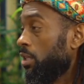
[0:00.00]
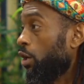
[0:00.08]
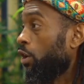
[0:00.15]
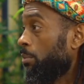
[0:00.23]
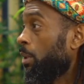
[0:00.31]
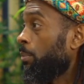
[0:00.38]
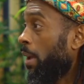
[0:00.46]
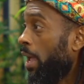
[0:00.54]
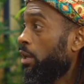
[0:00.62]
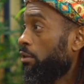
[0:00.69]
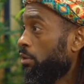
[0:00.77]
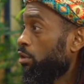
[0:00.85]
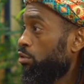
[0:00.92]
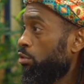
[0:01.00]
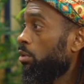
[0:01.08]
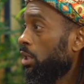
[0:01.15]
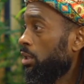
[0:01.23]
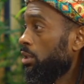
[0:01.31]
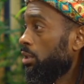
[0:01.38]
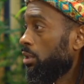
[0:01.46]
They're going to be pandering to
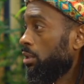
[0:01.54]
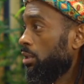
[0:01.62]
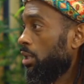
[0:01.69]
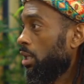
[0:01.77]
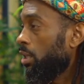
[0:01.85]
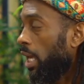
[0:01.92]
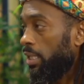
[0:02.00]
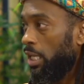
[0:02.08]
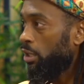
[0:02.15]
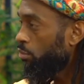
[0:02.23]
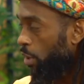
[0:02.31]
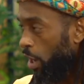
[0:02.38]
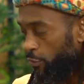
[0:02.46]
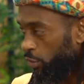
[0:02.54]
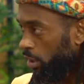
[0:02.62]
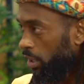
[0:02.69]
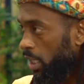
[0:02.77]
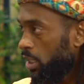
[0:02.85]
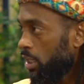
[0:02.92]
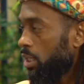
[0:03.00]
us like they do every
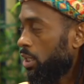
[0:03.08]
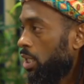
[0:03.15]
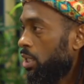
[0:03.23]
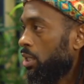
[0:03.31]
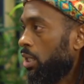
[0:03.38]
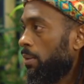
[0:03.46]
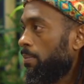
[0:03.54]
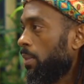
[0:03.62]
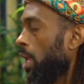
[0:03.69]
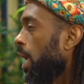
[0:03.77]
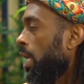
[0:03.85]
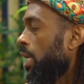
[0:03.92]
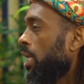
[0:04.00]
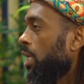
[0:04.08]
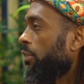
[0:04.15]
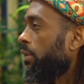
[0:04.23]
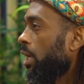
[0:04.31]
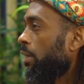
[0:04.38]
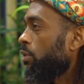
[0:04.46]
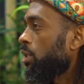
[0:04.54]
election season. And then
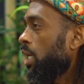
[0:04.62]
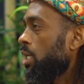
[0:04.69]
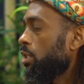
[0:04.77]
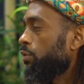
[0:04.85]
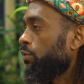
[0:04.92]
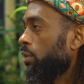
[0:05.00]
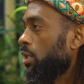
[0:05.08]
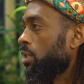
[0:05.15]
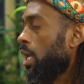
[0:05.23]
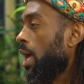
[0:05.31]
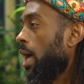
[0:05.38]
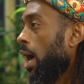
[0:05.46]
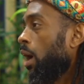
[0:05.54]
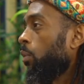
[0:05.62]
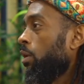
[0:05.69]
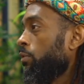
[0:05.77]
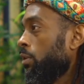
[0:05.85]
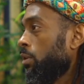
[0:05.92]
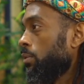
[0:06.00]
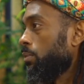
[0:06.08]
nothing ever changes for us.
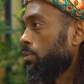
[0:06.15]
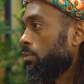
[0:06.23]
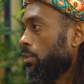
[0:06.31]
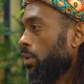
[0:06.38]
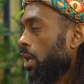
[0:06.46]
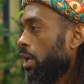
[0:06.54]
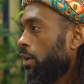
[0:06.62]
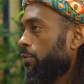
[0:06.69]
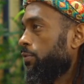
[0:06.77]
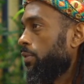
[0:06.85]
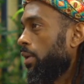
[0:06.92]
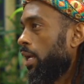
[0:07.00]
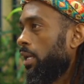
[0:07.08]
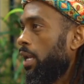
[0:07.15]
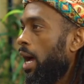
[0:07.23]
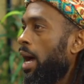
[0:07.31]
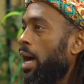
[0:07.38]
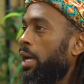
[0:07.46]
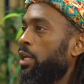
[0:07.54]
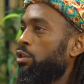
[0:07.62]
However, and
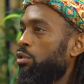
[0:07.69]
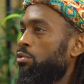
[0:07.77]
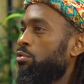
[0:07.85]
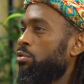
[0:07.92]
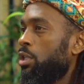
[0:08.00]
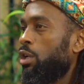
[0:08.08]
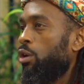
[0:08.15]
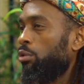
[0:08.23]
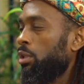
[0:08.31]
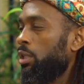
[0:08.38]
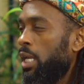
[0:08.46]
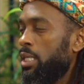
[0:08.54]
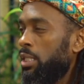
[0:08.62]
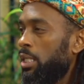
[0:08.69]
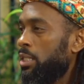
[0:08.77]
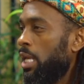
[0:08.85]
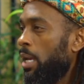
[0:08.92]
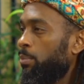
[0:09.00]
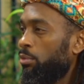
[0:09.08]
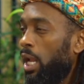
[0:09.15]
I use it only as an
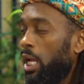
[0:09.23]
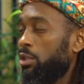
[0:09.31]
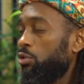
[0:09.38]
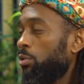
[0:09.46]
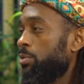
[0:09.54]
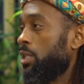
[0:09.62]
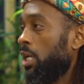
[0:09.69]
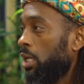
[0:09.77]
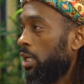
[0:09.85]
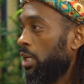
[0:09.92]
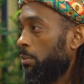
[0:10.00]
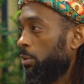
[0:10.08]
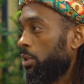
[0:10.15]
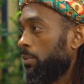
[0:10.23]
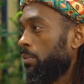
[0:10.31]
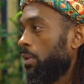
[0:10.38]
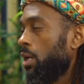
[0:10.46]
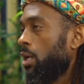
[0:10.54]
example, not to upset anyone.